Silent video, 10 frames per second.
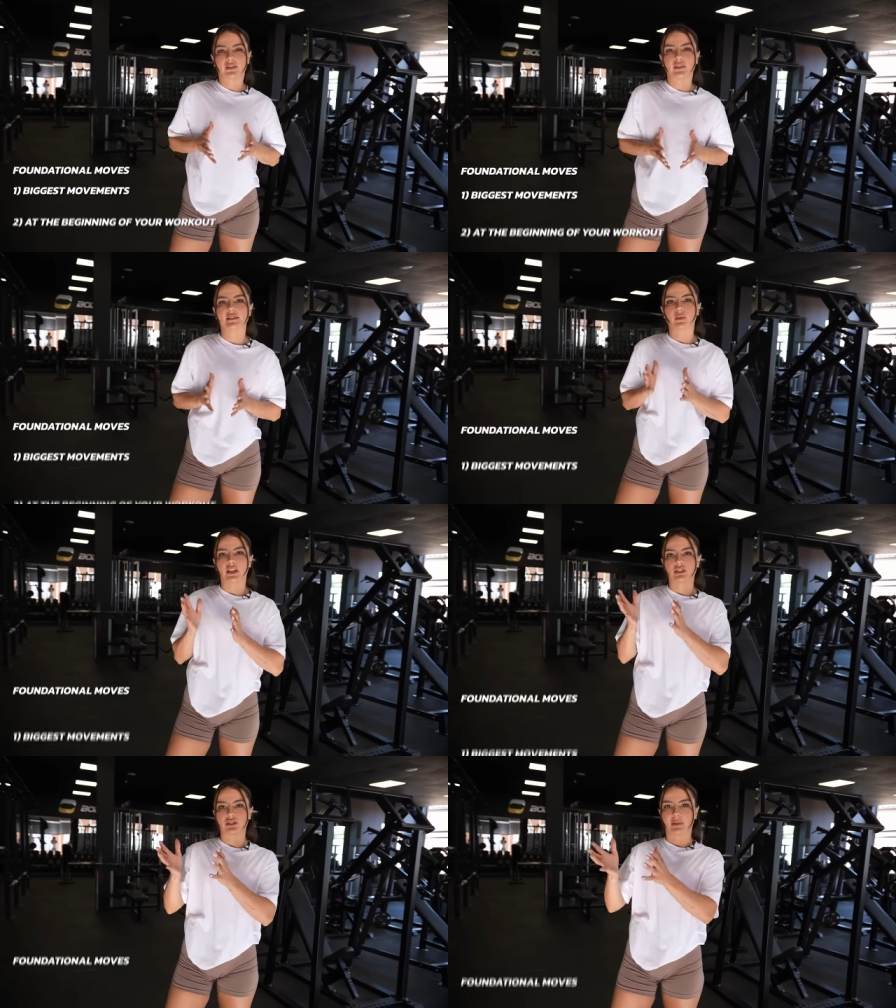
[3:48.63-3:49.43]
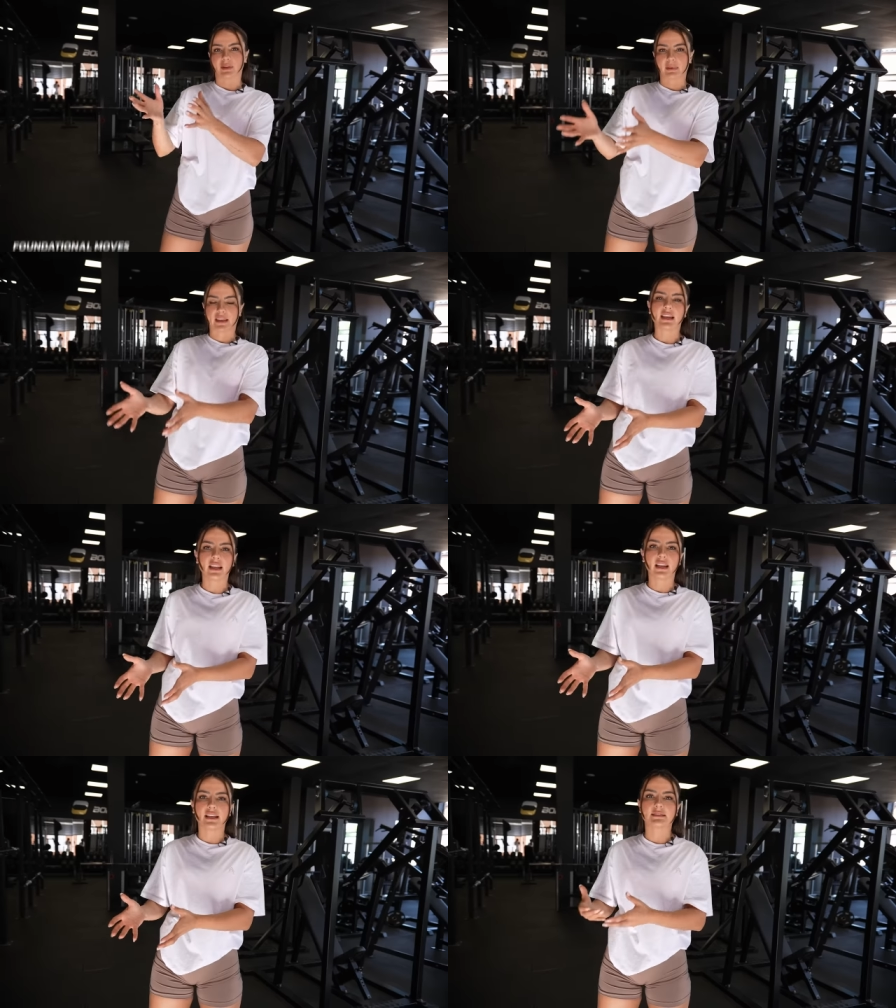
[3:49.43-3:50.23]
the reason why you're doing them at the
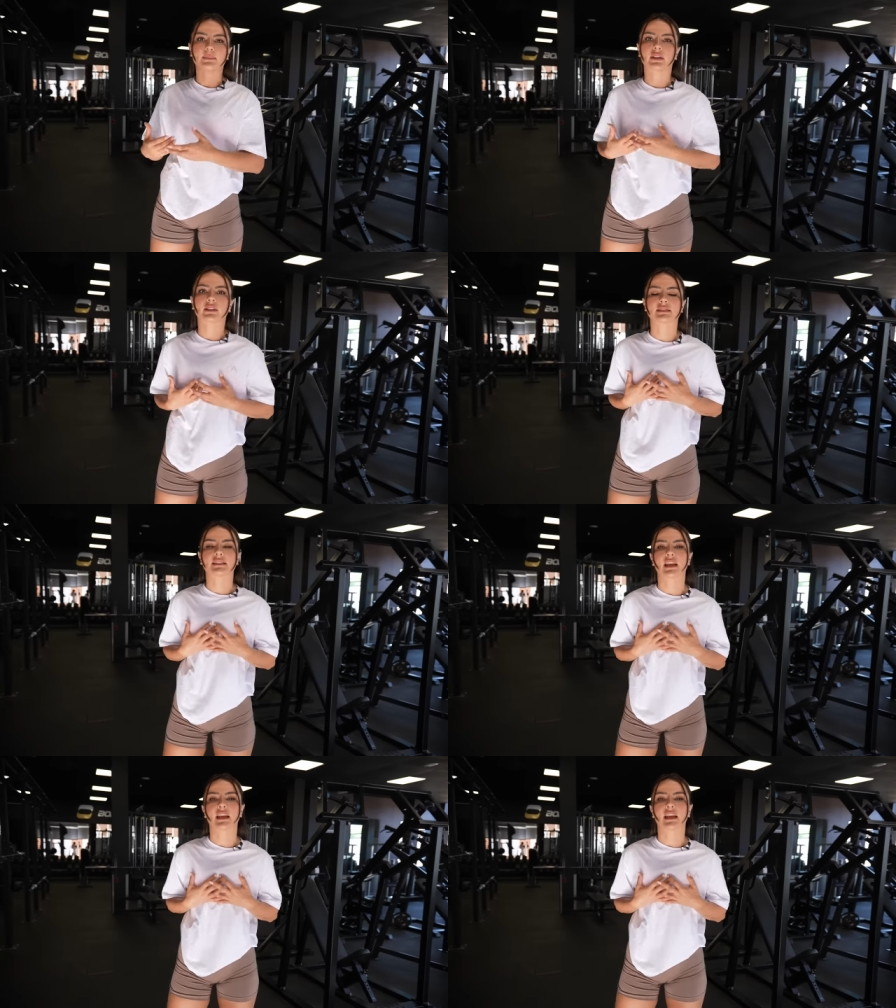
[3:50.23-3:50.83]
beginning is because